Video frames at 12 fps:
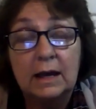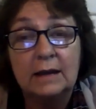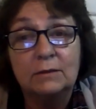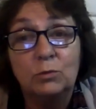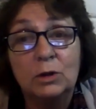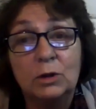
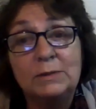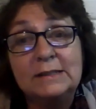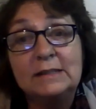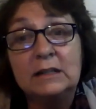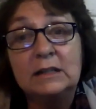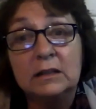And what we
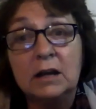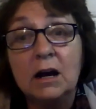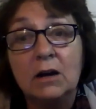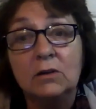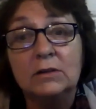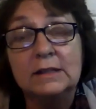see
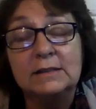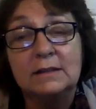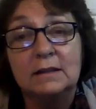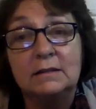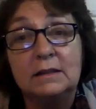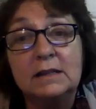now is
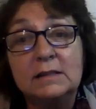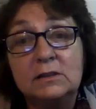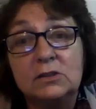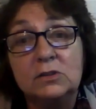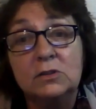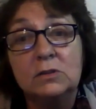that
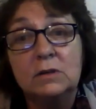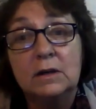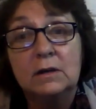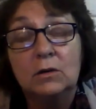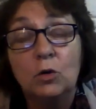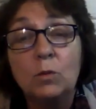these two
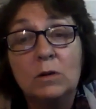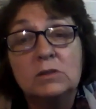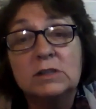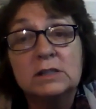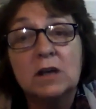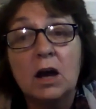
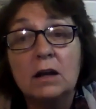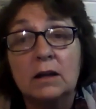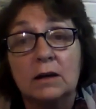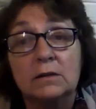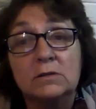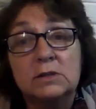almost
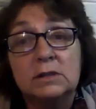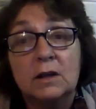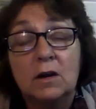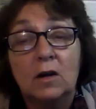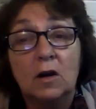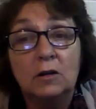silos
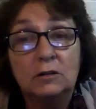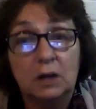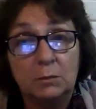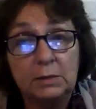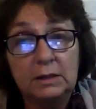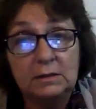are
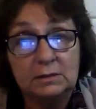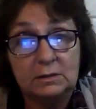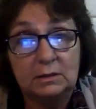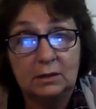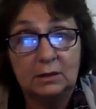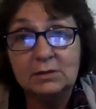coming
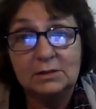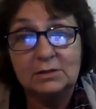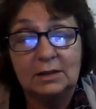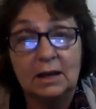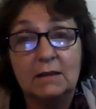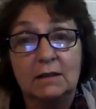closer
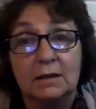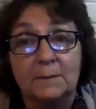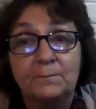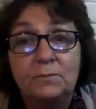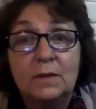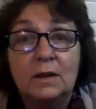
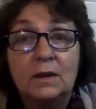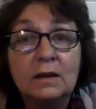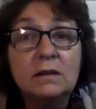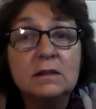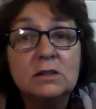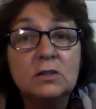together.
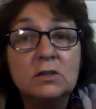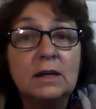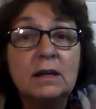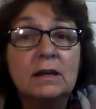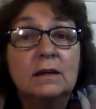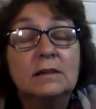
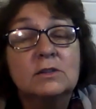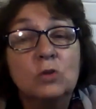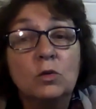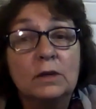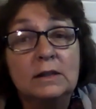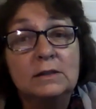Industry is
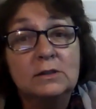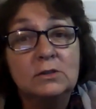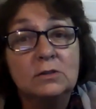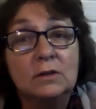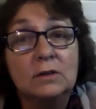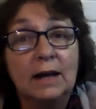talking
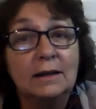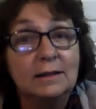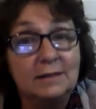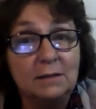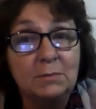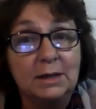to
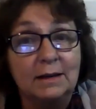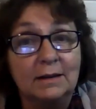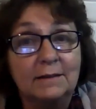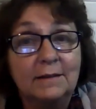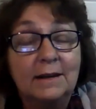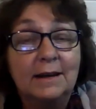
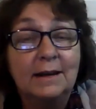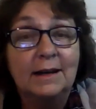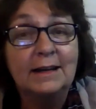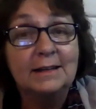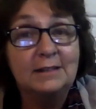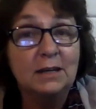academia.
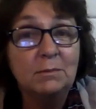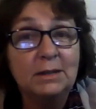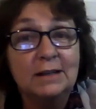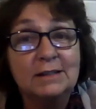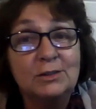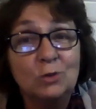
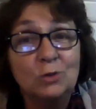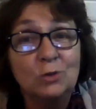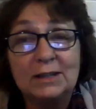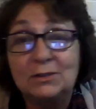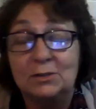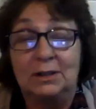Academia is
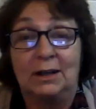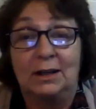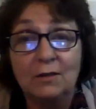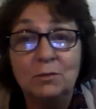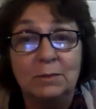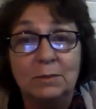talking to
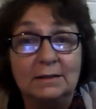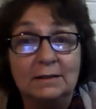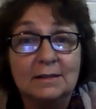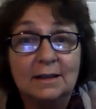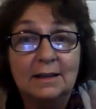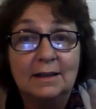
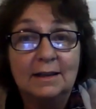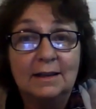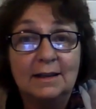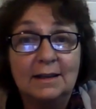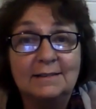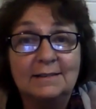government.
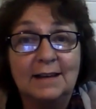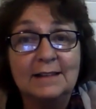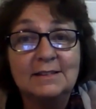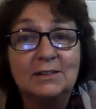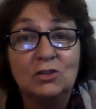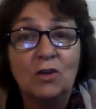And
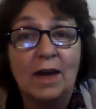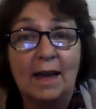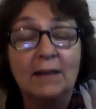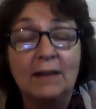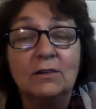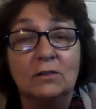that's the
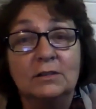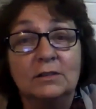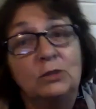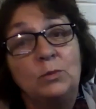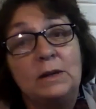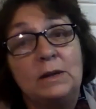triangle
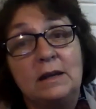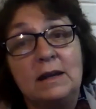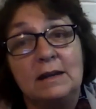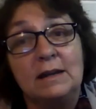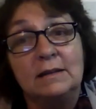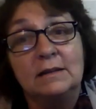that we
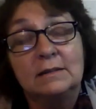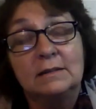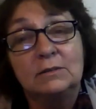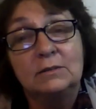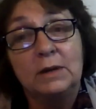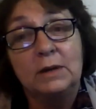need,
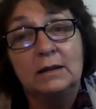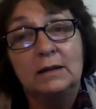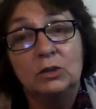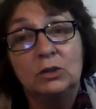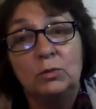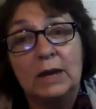that
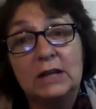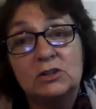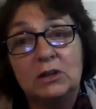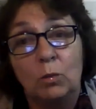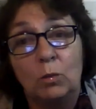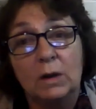we
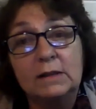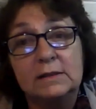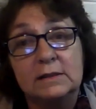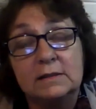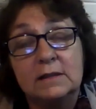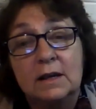actually
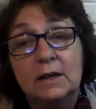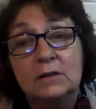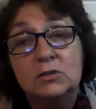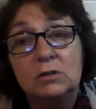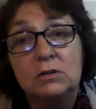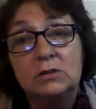wanted
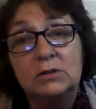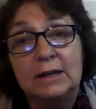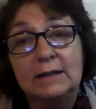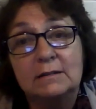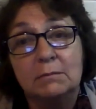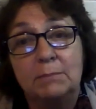to
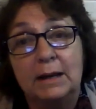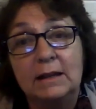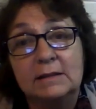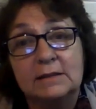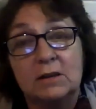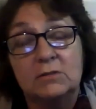get the
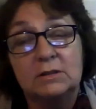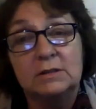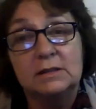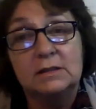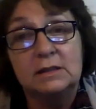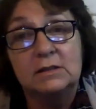balance out in
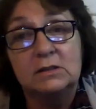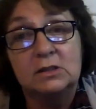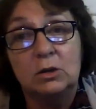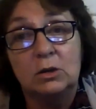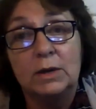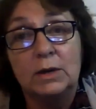this
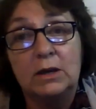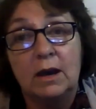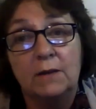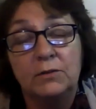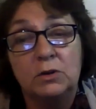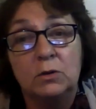industry, where you
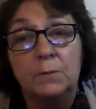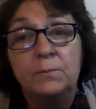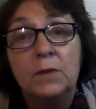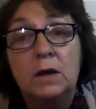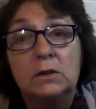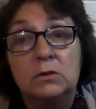have your
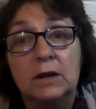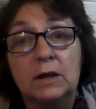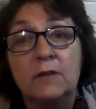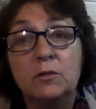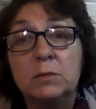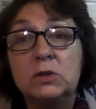
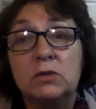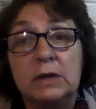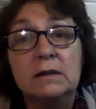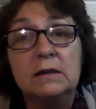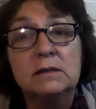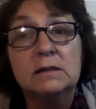government, your
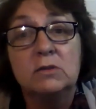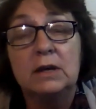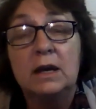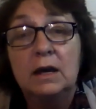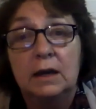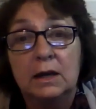
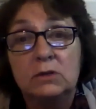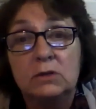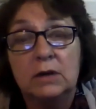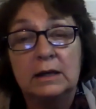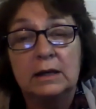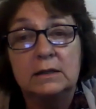industry, and
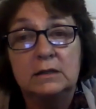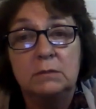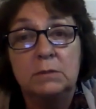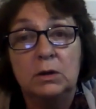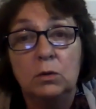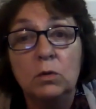your
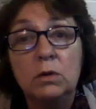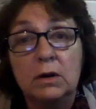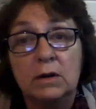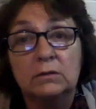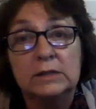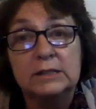academia all
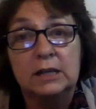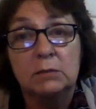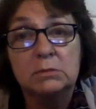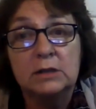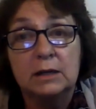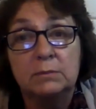around the
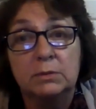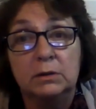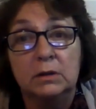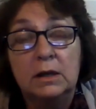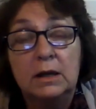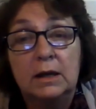same
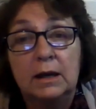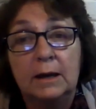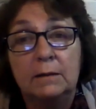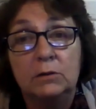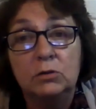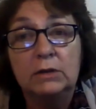table,
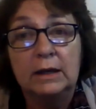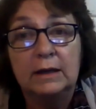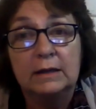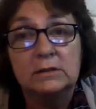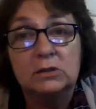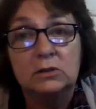
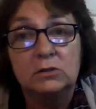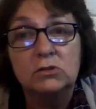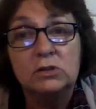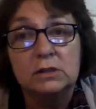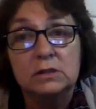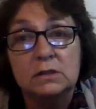looking at
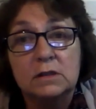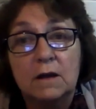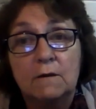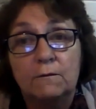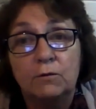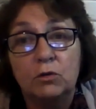solutions
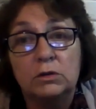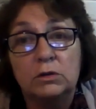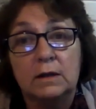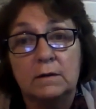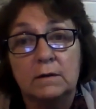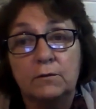for
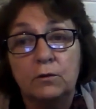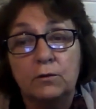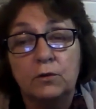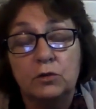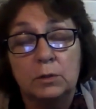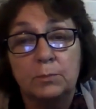
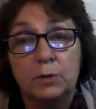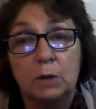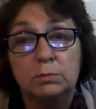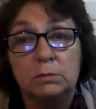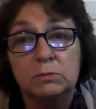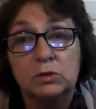the
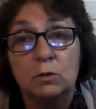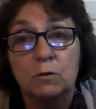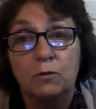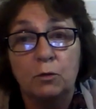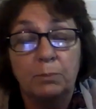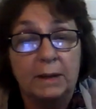problems,
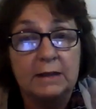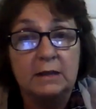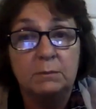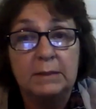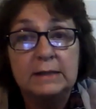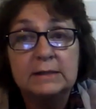or for
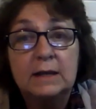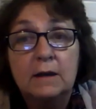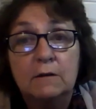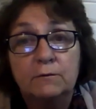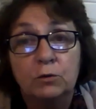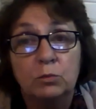pandemics,
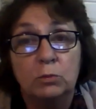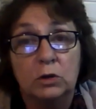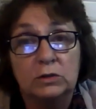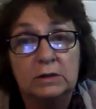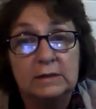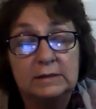for
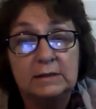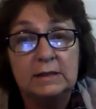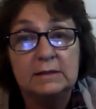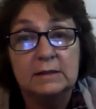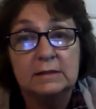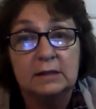modern
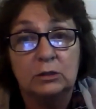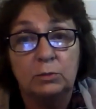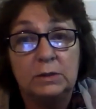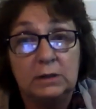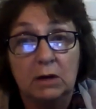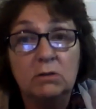diseases that
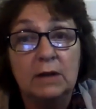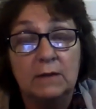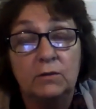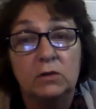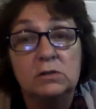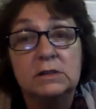we don't
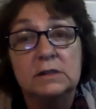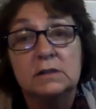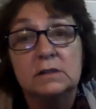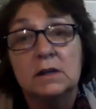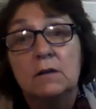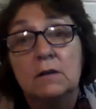have
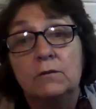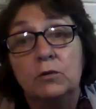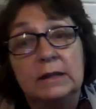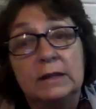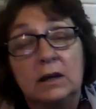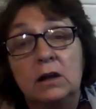answers
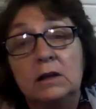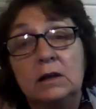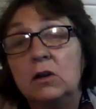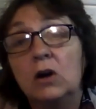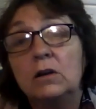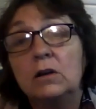for yet. There are
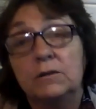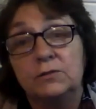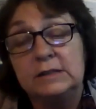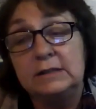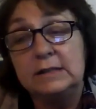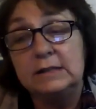a lot of
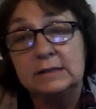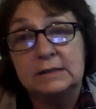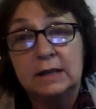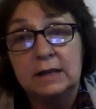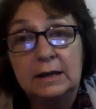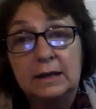
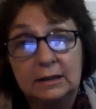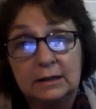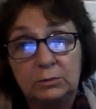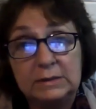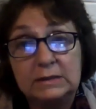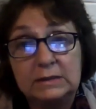diseases
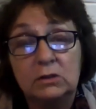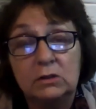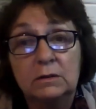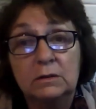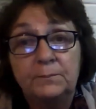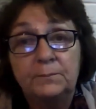that we
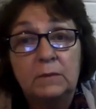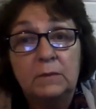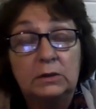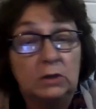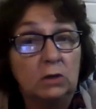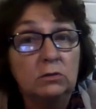still
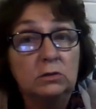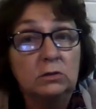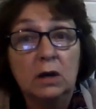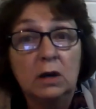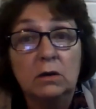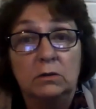don't
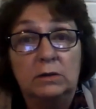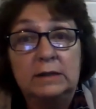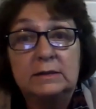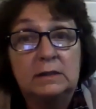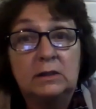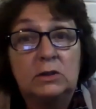know.
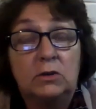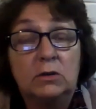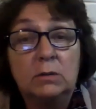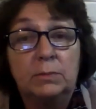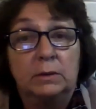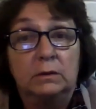It's
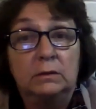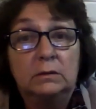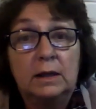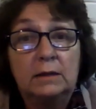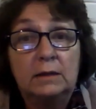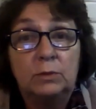incurable,
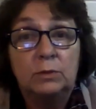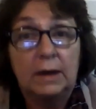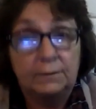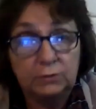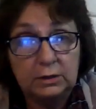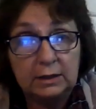and we
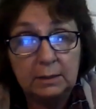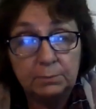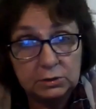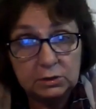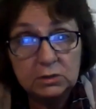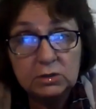have to
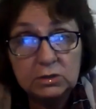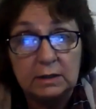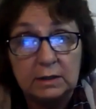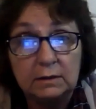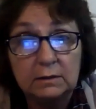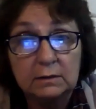keep
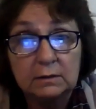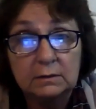searching.